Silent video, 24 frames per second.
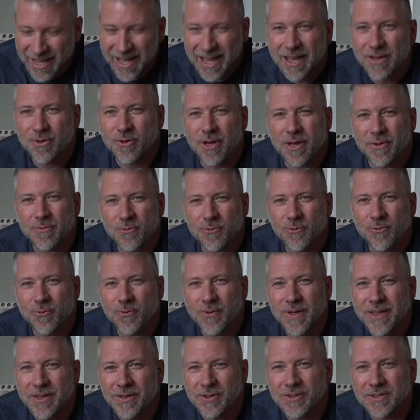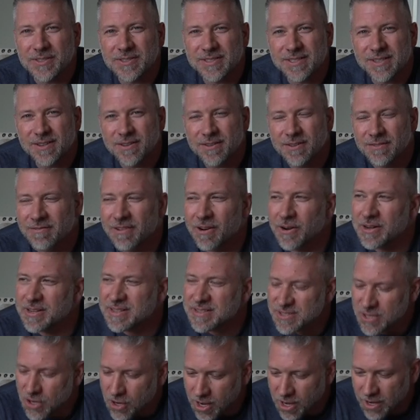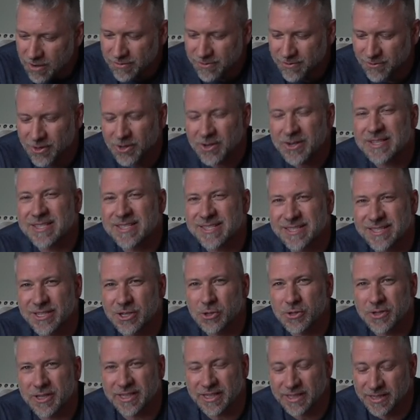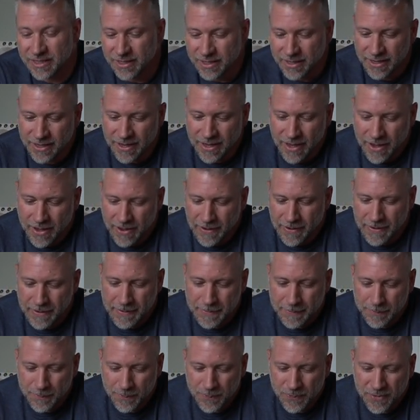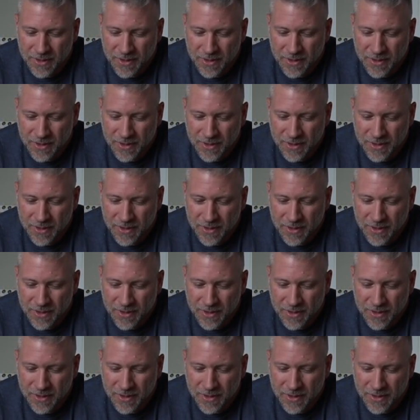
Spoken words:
it feels very soft, very silky. But